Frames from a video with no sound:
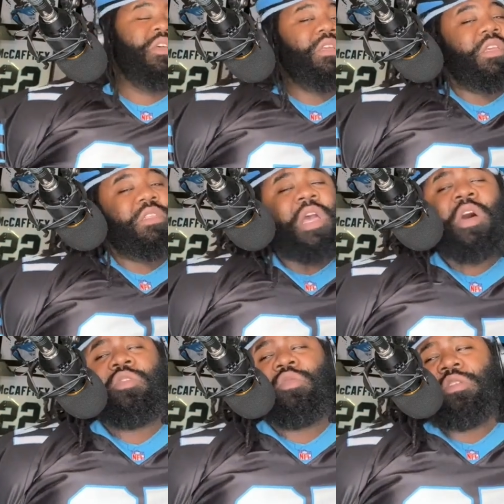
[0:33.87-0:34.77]
you
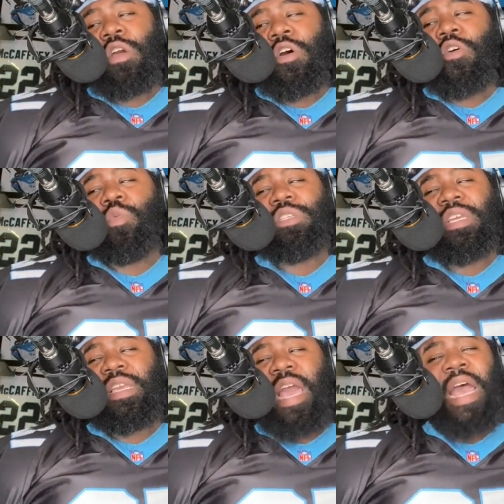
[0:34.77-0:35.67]
don't know what you
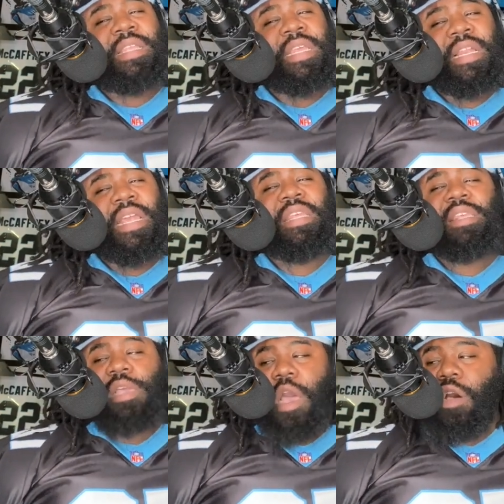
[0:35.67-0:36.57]
got till it's
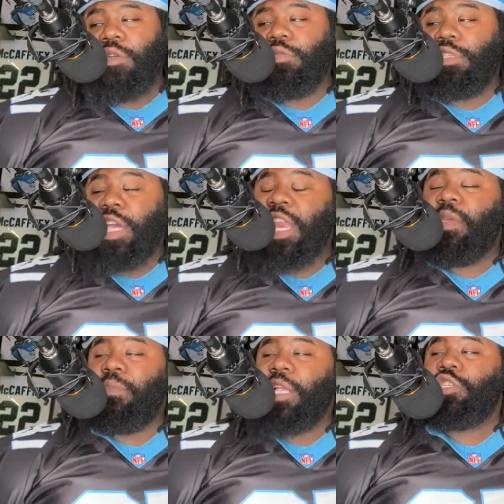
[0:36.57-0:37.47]
gone.
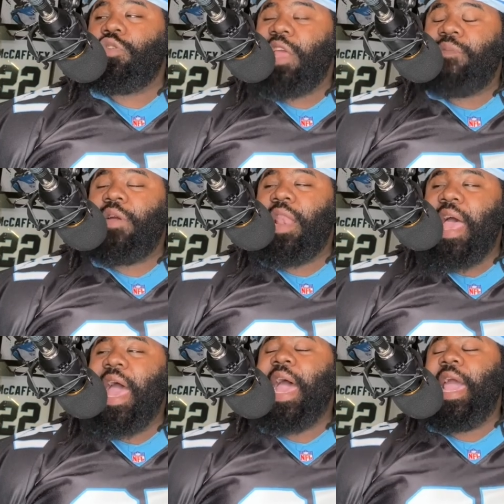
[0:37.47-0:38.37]
Joni Mitchell never
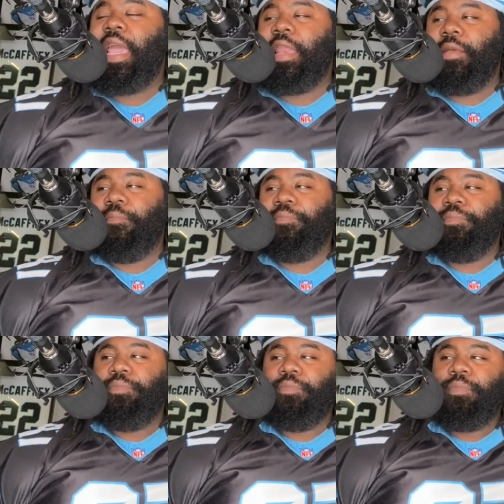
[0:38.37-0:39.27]
lied.
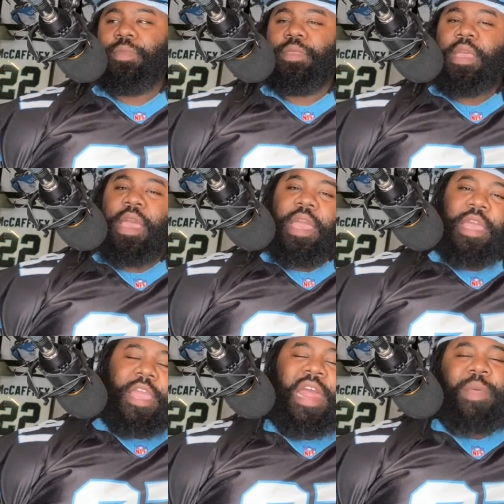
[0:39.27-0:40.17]

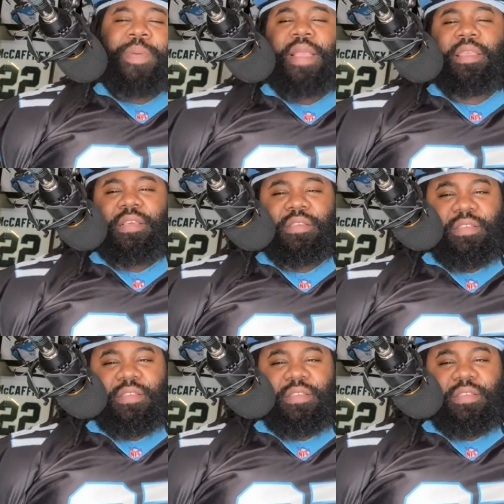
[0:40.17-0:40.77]
Carolina Panthers.